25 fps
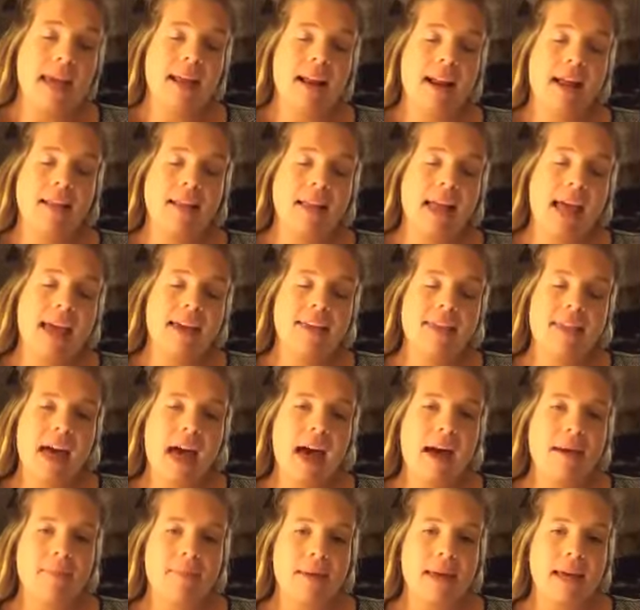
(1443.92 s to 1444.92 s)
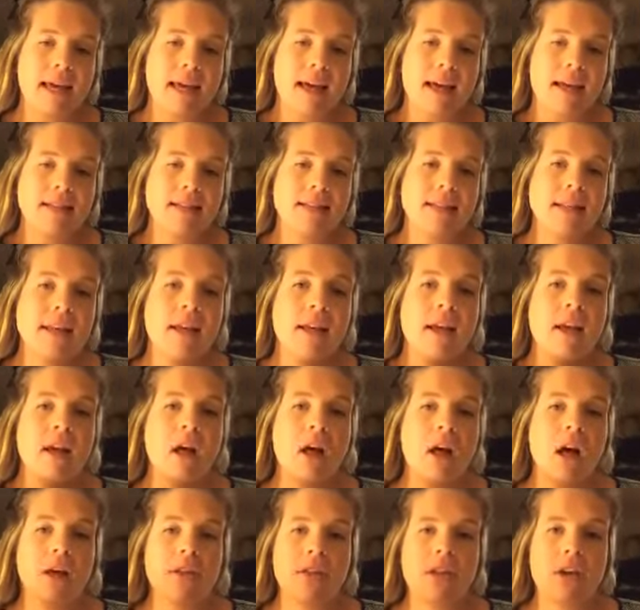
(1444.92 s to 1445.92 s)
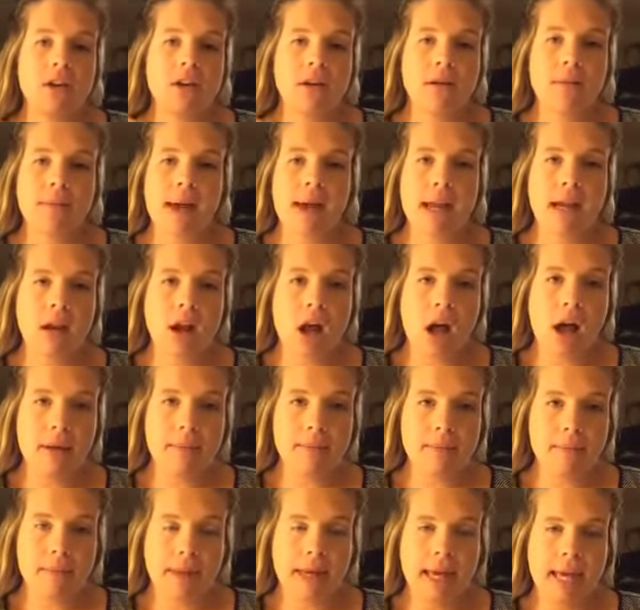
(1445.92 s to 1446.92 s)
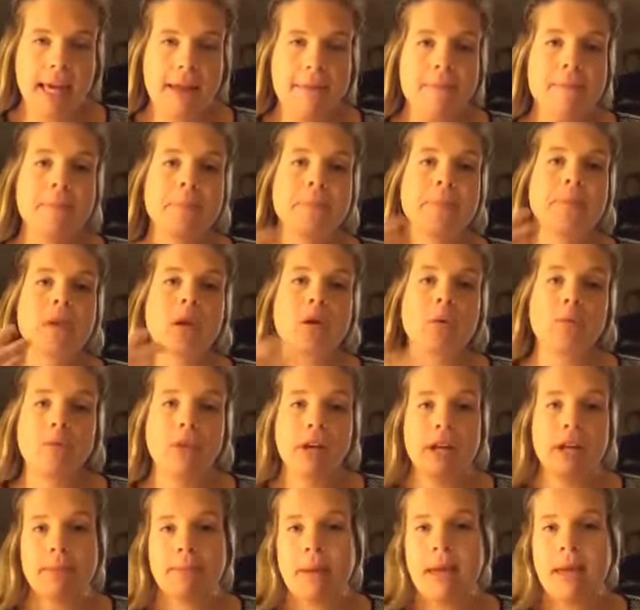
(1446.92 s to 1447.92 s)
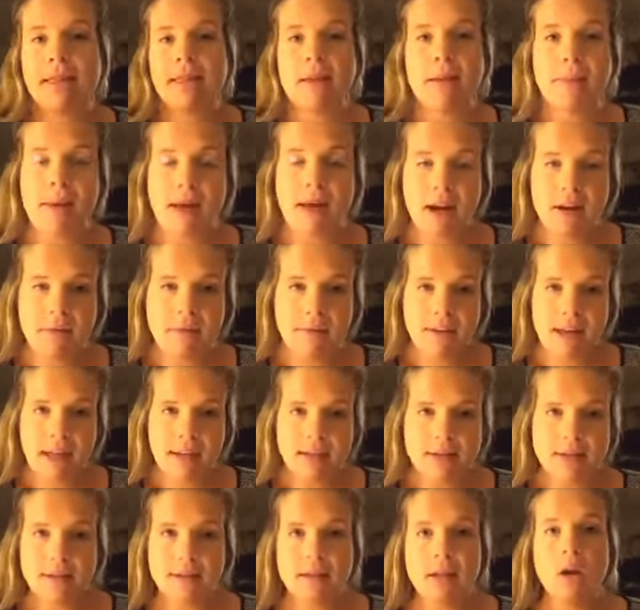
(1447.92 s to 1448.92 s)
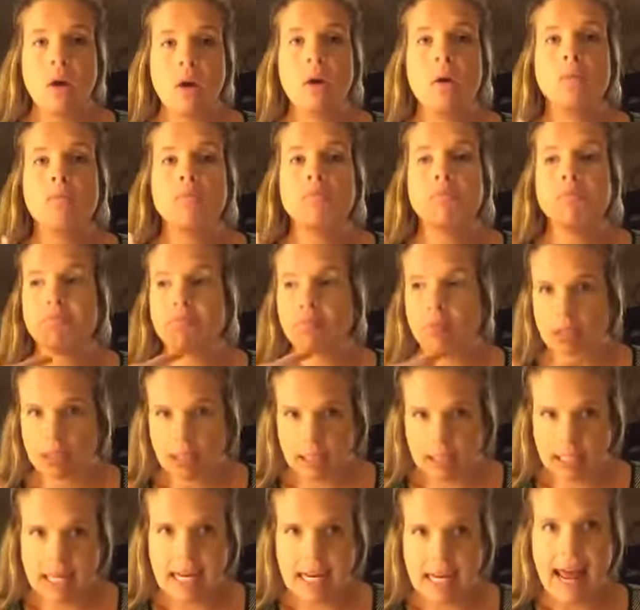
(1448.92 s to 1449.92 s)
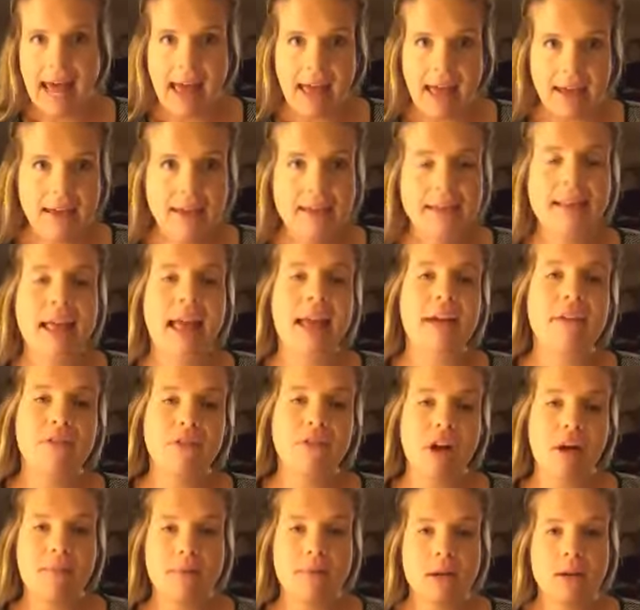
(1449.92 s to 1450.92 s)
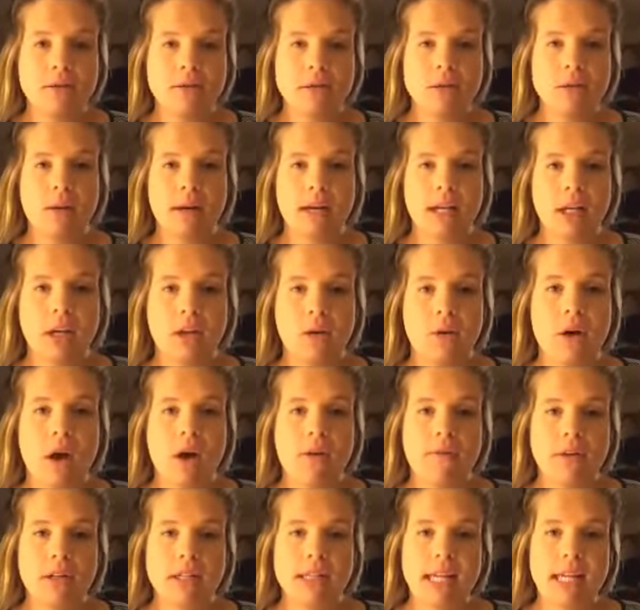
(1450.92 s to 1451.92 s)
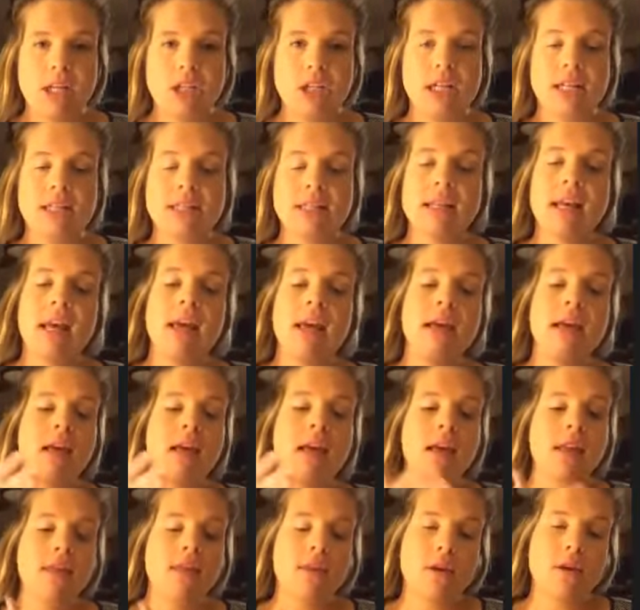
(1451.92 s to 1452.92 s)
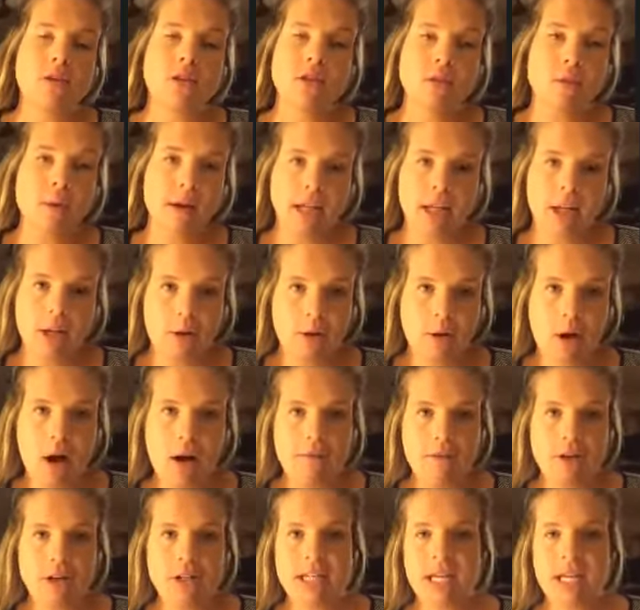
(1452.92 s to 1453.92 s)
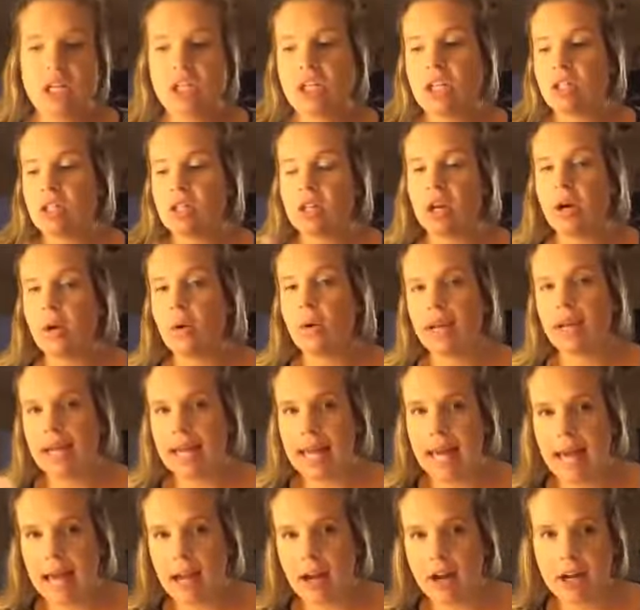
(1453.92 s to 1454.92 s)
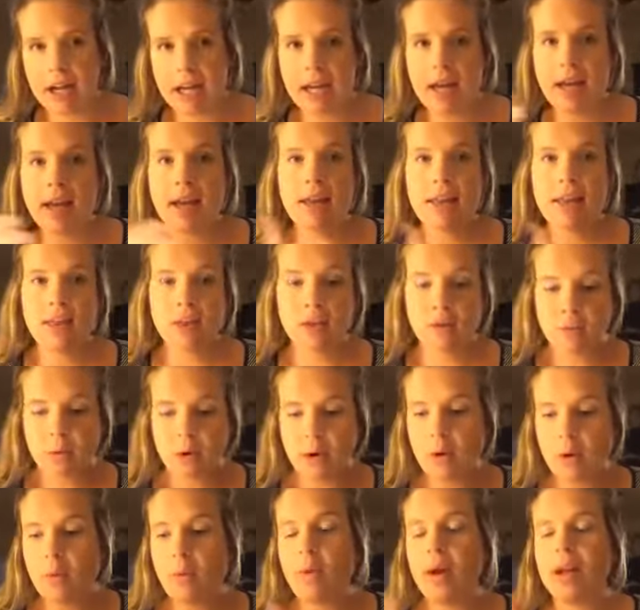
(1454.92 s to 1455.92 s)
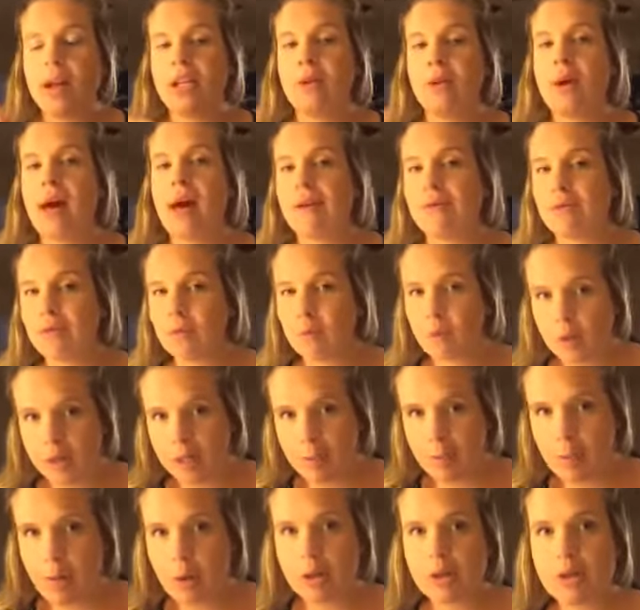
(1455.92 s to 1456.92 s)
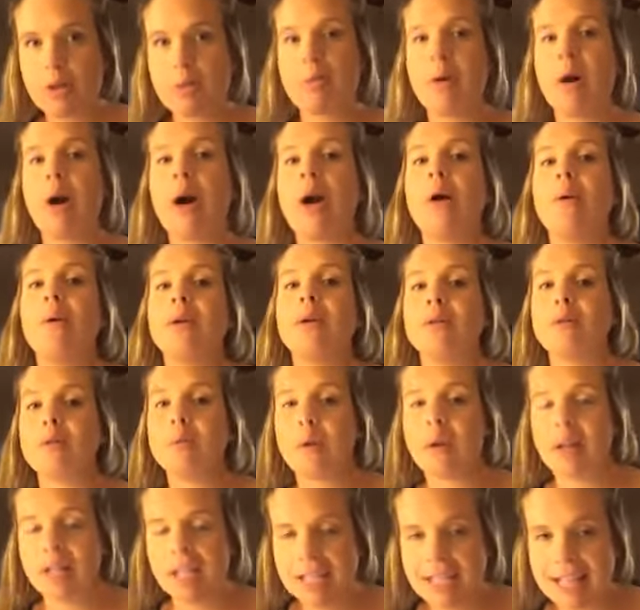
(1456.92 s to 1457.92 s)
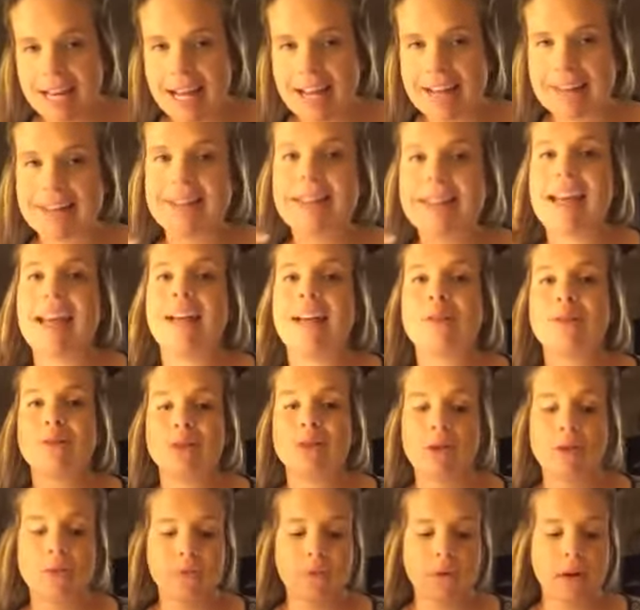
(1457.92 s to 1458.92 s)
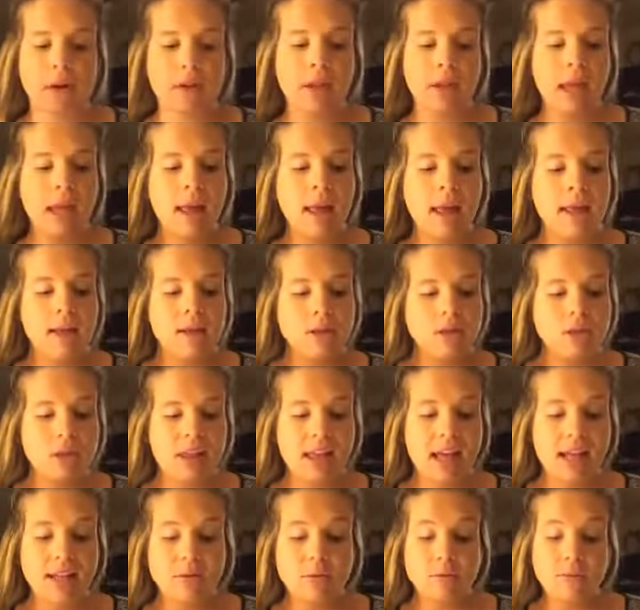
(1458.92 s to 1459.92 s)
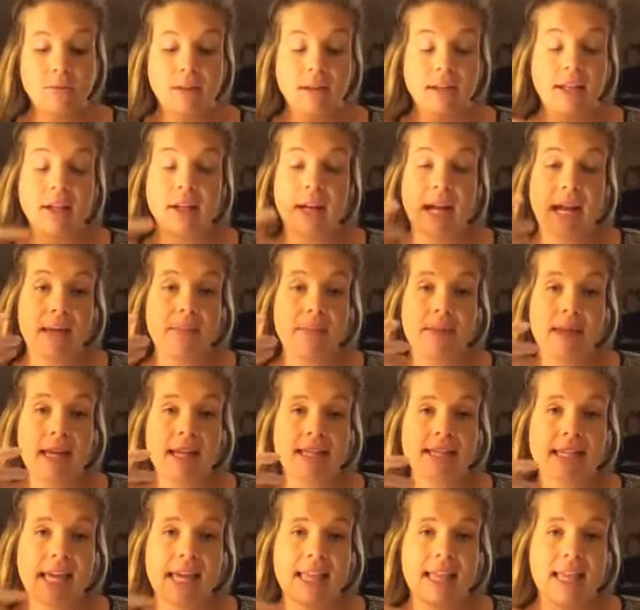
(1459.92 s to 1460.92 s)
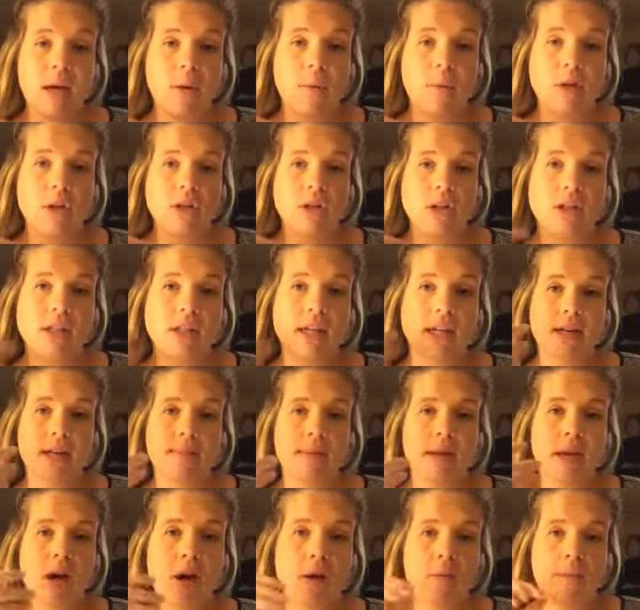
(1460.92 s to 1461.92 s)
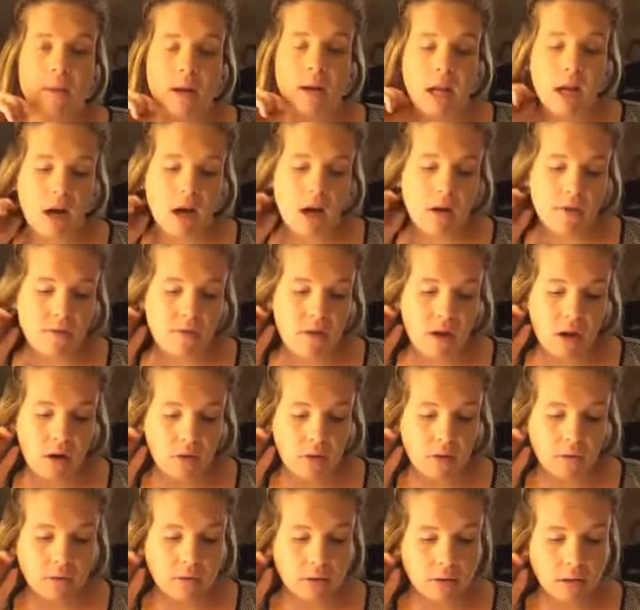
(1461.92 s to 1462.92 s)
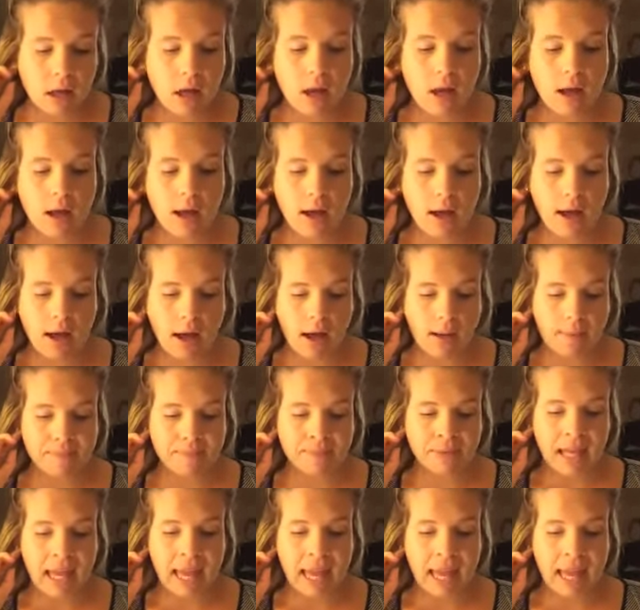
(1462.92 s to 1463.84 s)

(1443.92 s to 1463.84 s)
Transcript: And I like that because although you might not be reaping the benefits today, like from those 20 new conversations, those 20 new conversations are going to carry through when you have 20 more tomorrow and 20 the next day and so forth. So that's really great because I think we're just going to be opening our funnels. And